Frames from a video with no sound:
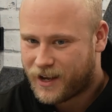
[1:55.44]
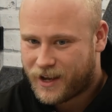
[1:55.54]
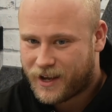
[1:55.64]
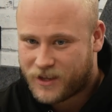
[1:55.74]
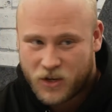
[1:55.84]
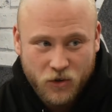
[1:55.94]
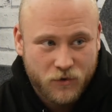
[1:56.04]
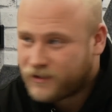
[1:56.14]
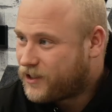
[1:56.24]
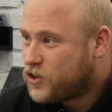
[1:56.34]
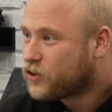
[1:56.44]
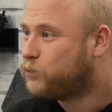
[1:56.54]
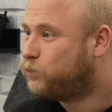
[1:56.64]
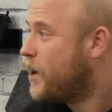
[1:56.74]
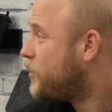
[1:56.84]
They just, they just,
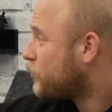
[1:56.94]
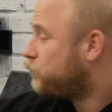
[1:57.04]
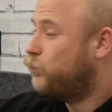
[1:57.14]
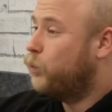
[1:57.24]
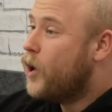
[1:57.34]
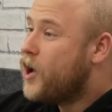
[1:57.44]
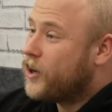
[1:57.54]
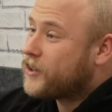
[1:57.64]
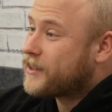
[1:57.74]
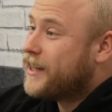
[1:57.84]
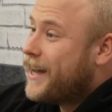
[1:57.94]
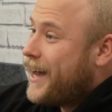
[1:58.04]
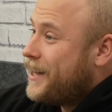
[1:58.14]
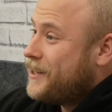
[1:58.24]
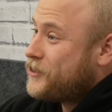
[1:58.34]
it just works.
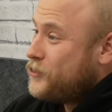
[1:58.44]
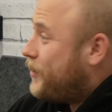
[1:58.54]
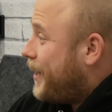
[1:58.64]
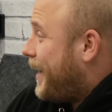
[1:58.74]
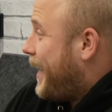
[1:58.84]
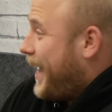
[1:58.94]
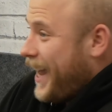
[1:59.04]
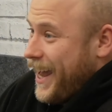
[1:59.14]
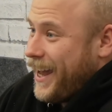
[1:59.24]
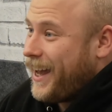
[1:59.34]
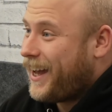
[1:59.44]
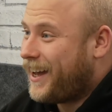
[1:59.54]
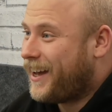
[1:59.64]
It's... I mean, what kind of a nonsense